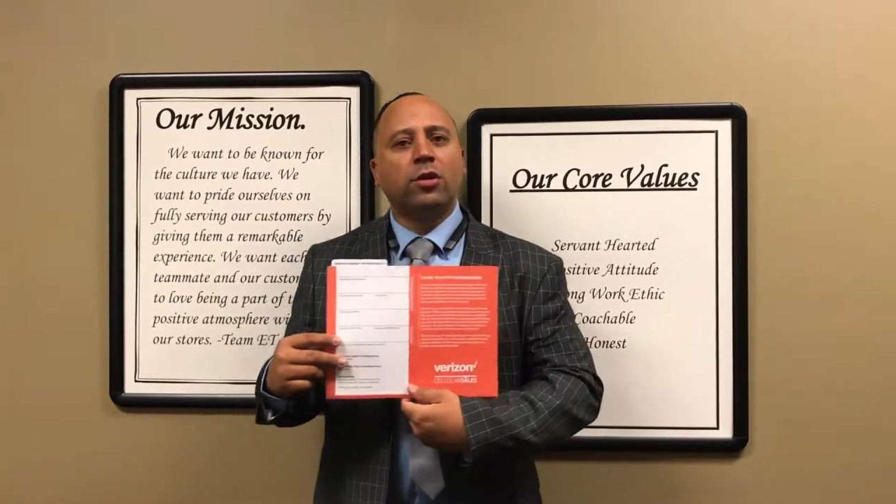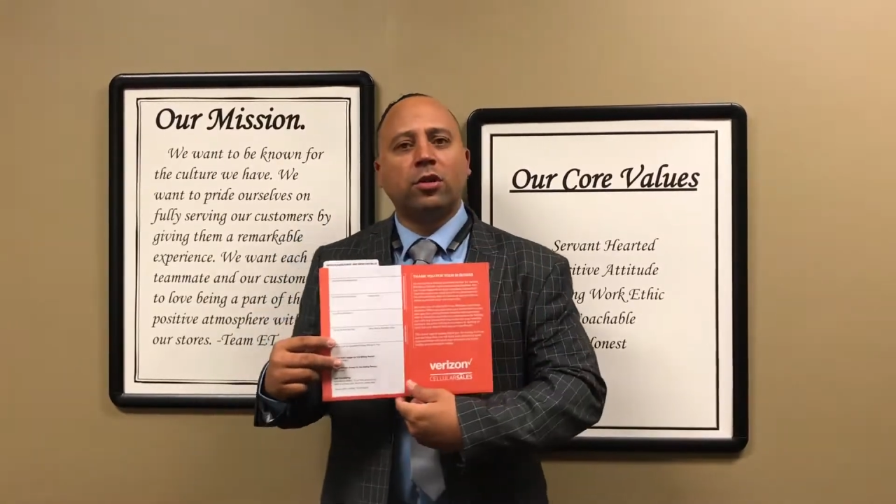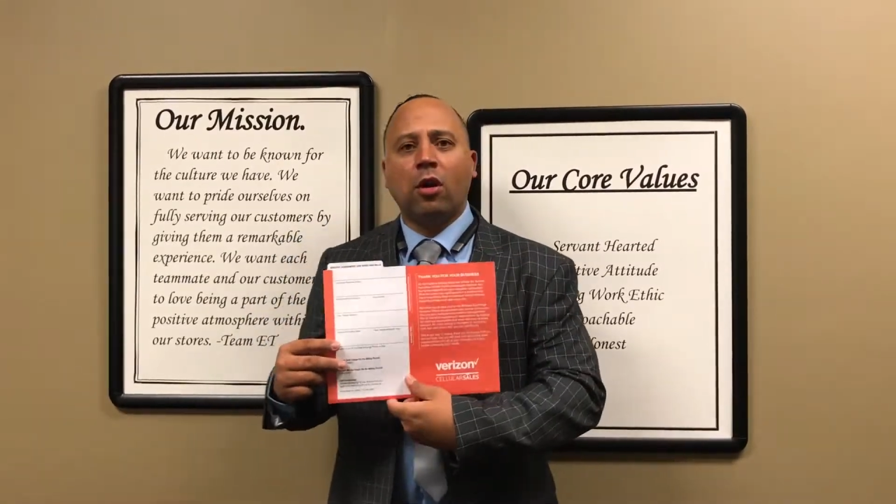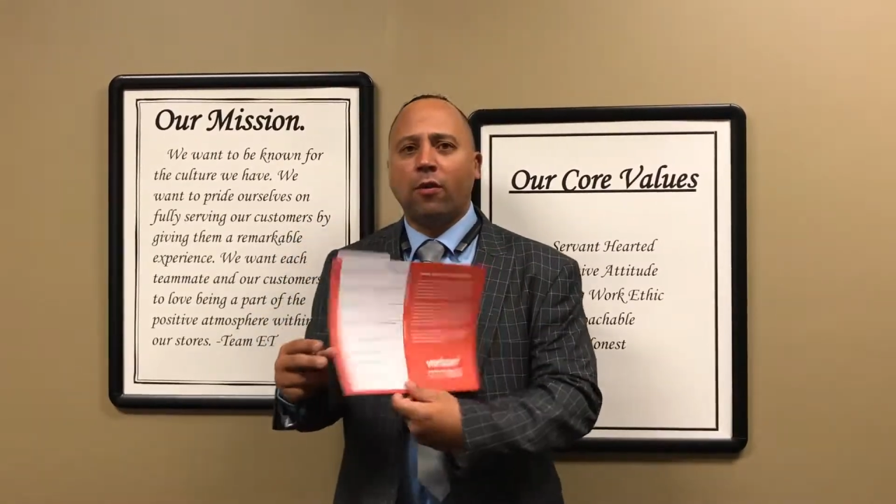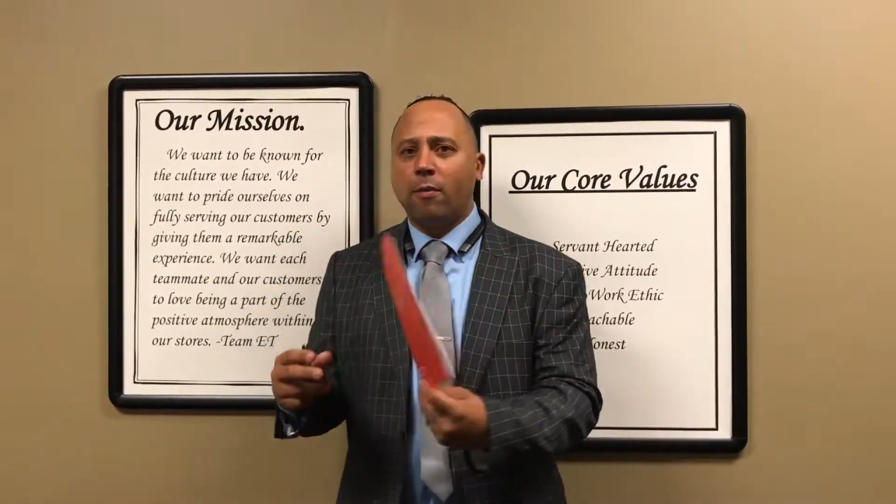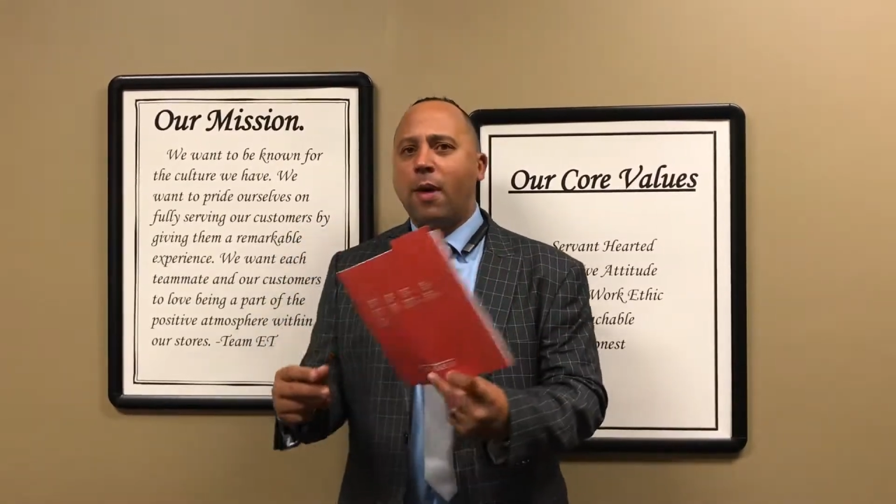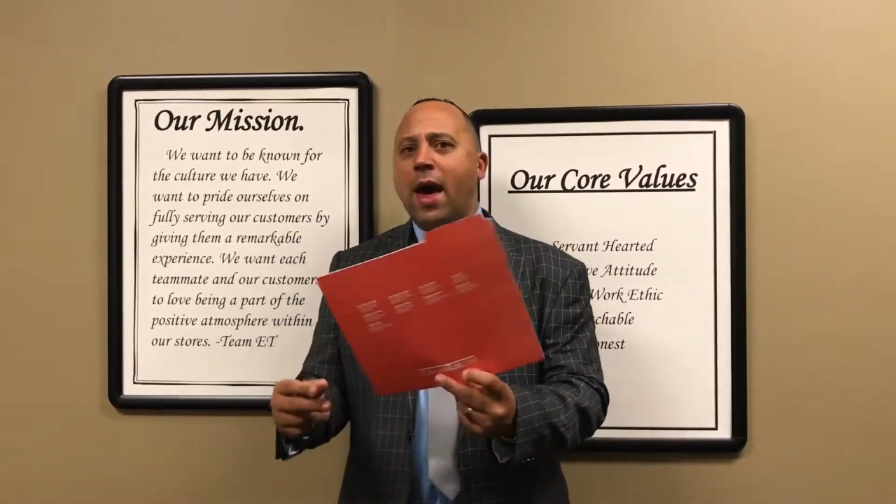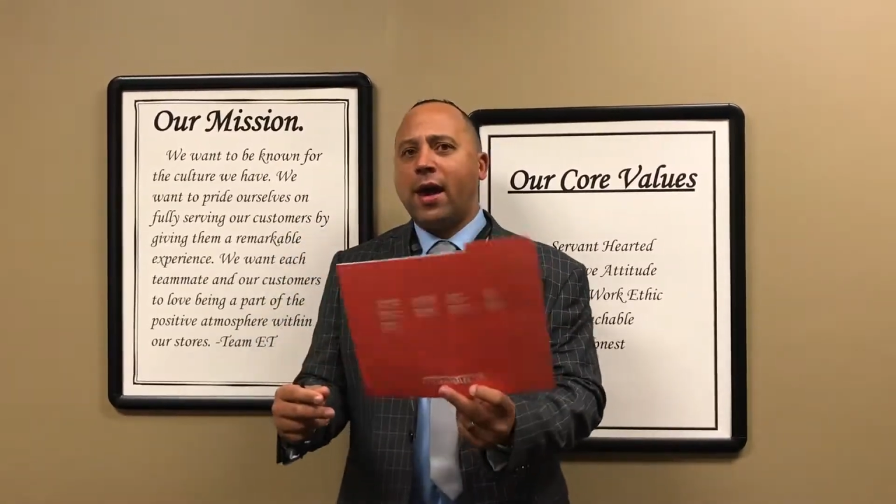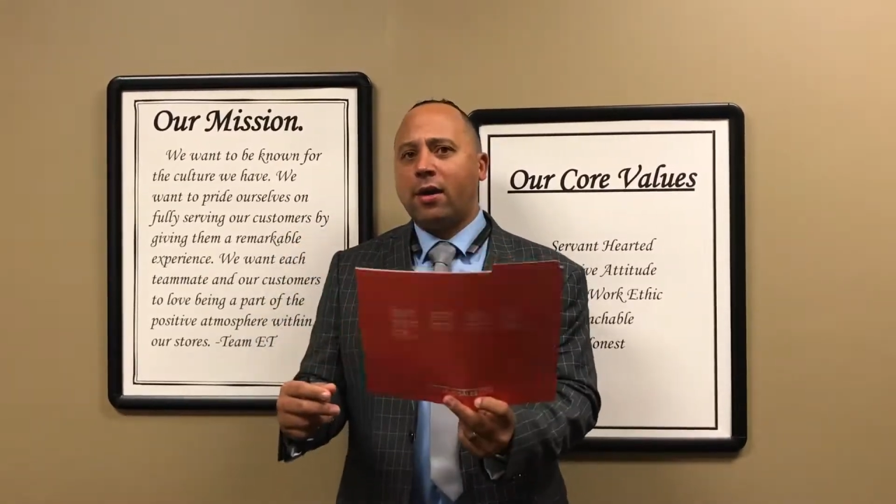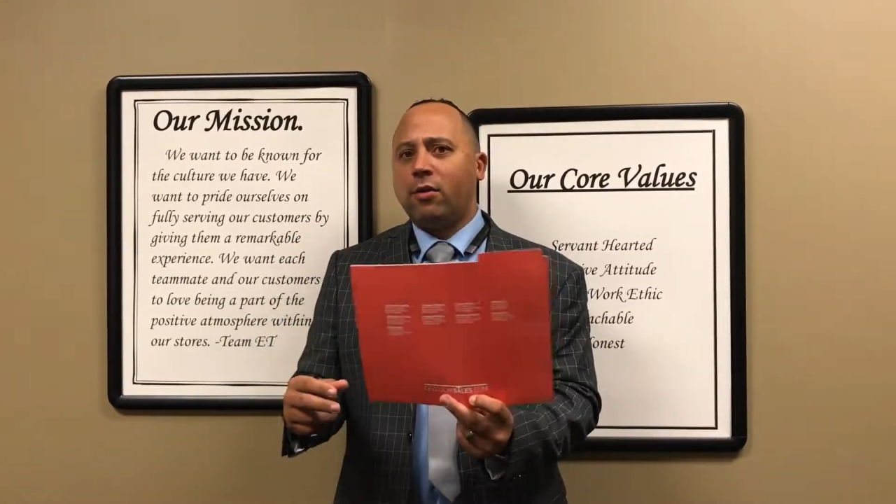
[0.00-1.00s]
to start on the
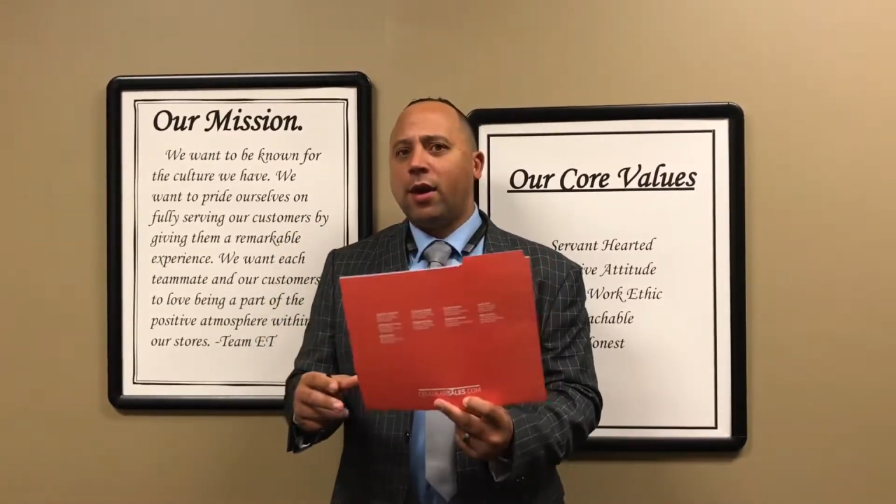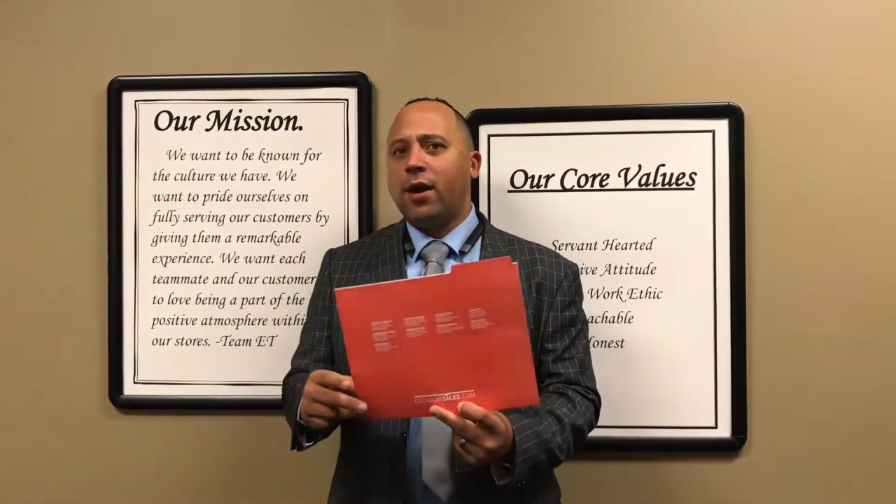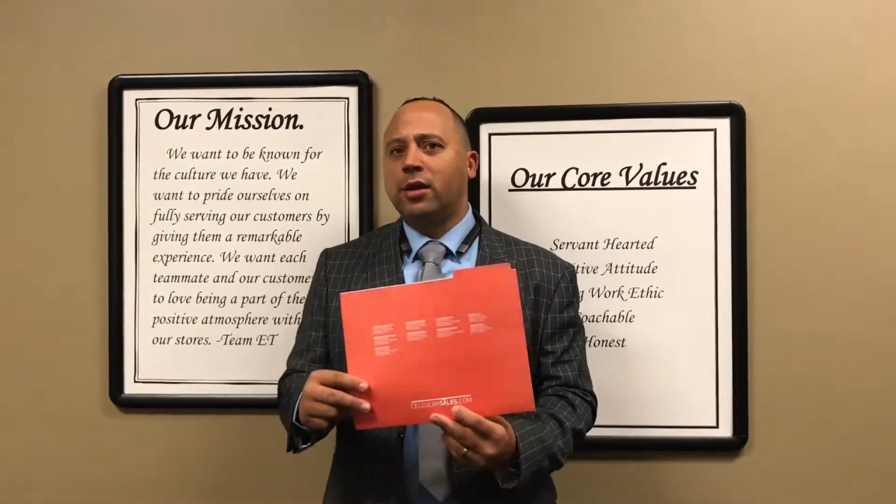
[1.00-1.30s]
back, okay?